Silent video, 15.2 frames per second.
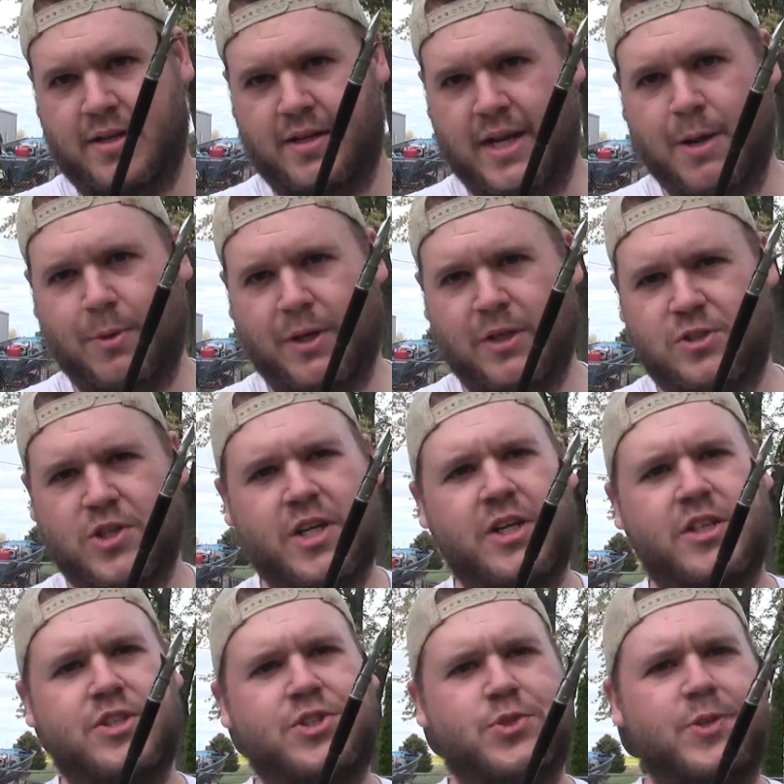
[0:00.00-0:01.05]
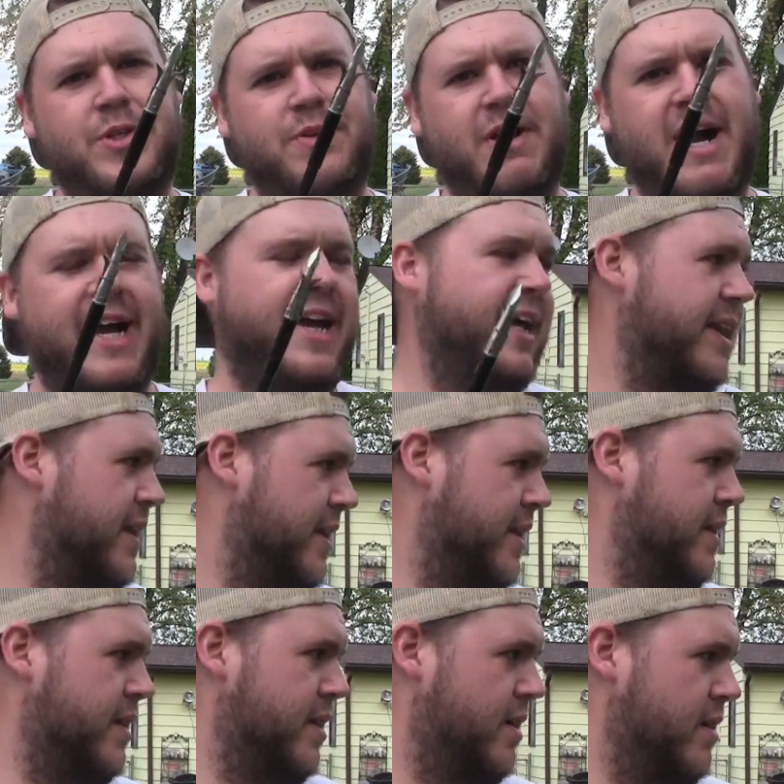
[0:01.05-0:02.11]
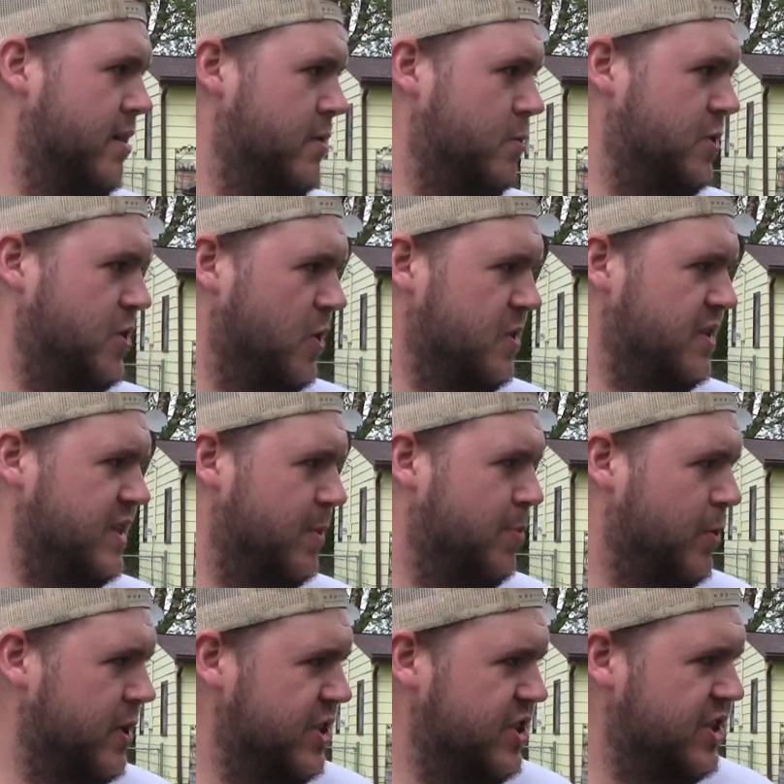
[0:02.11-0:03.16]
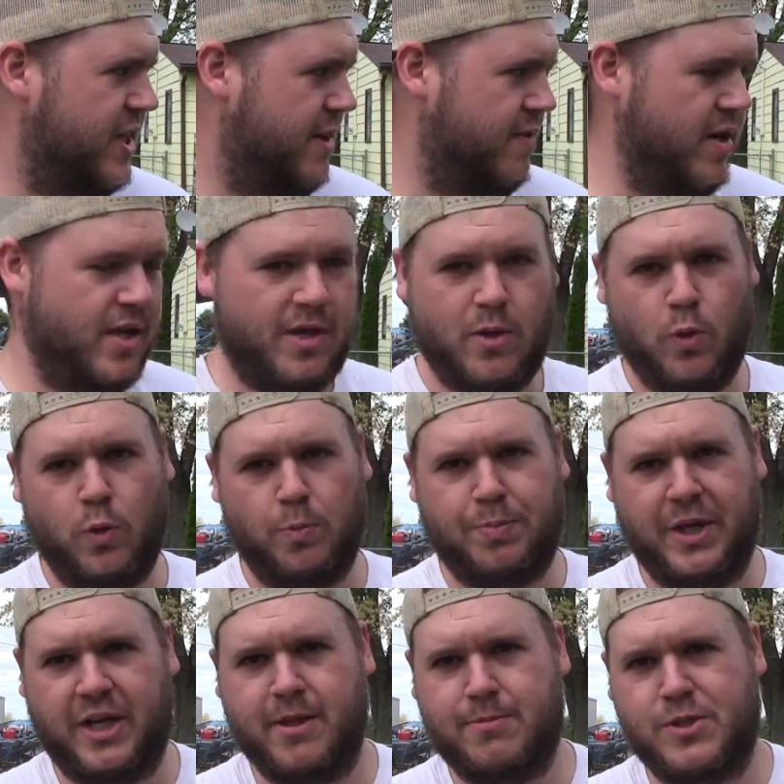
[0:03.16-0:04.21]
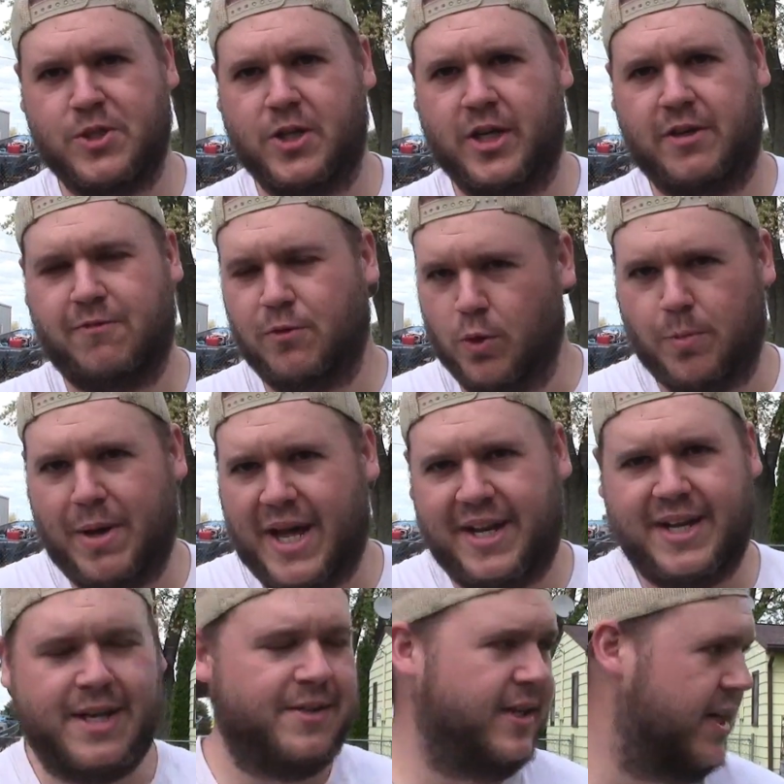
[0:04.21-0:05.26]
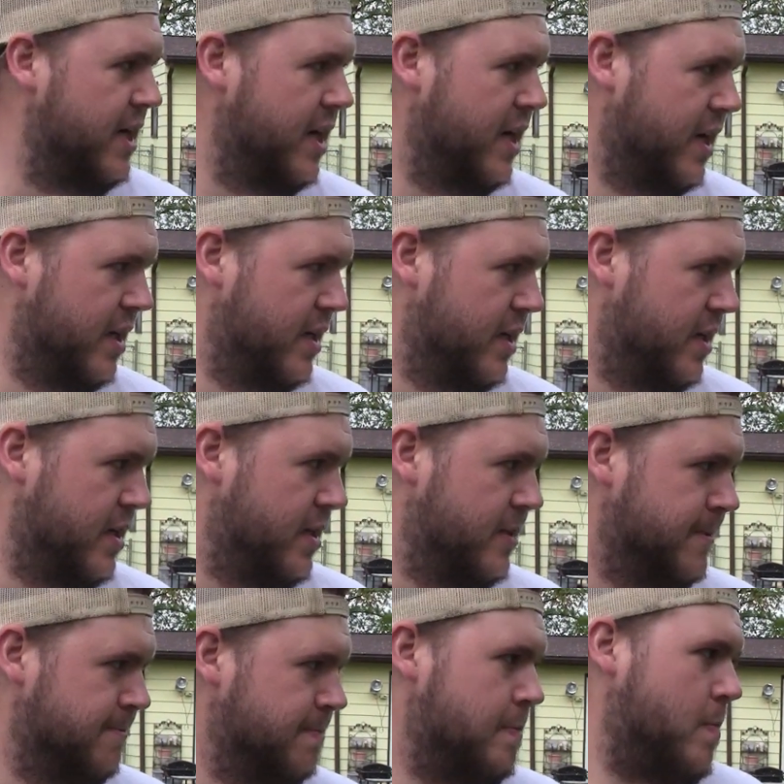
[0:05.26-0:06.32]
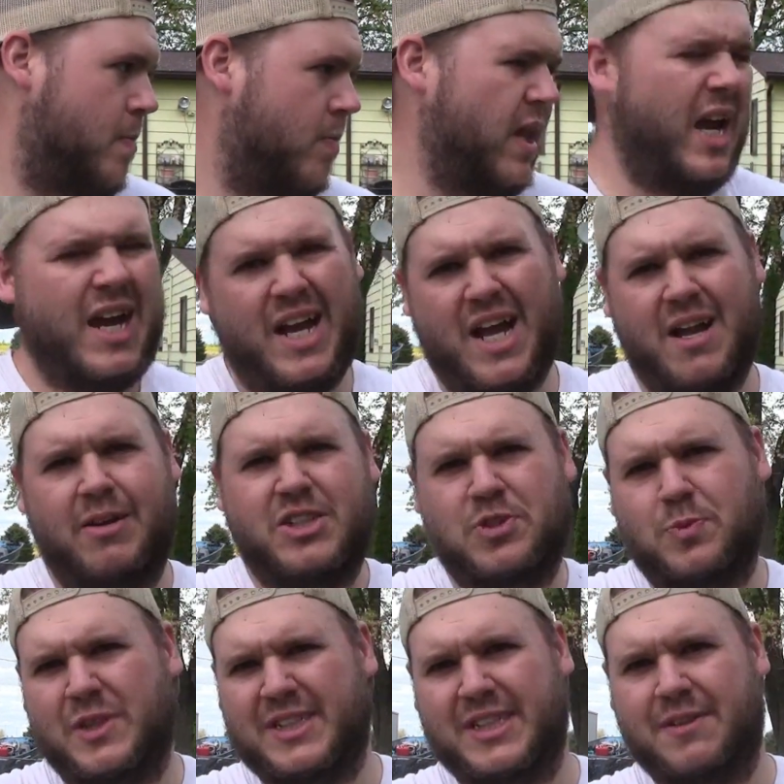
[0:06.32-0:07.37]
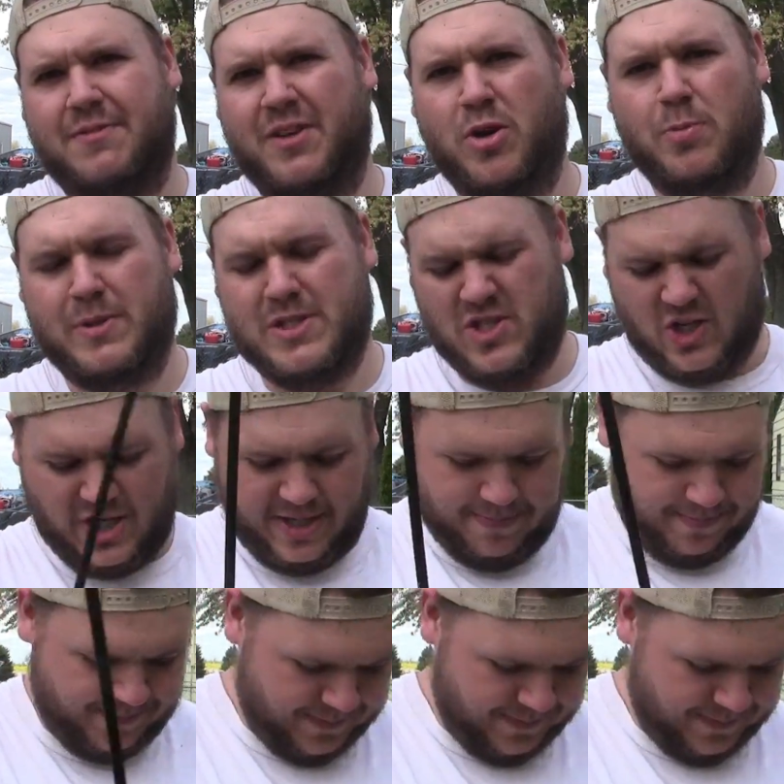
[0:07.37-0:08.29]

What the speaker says: Now we're going to try to destroy the rocket. We're starting simple. I just have an old pickup truck floor mat down there. Kind of just want to see if it opens on it.